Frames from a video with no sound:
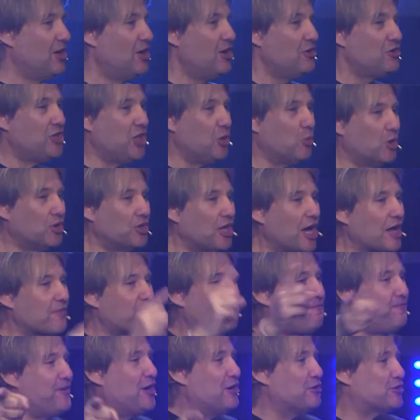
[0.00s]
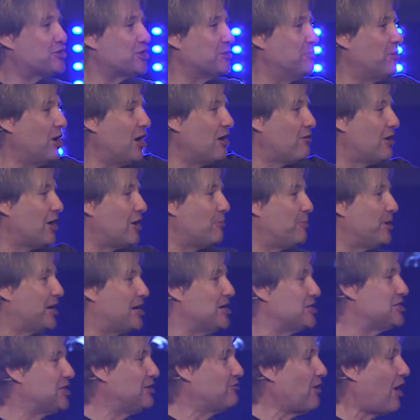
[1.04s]
you will not fear tomorrow
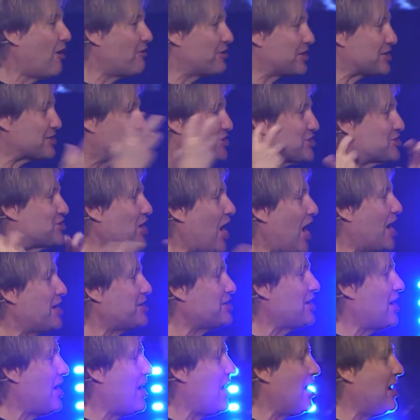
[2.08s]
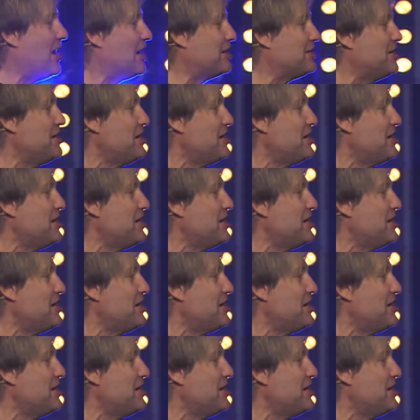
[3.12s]
because you've already sought God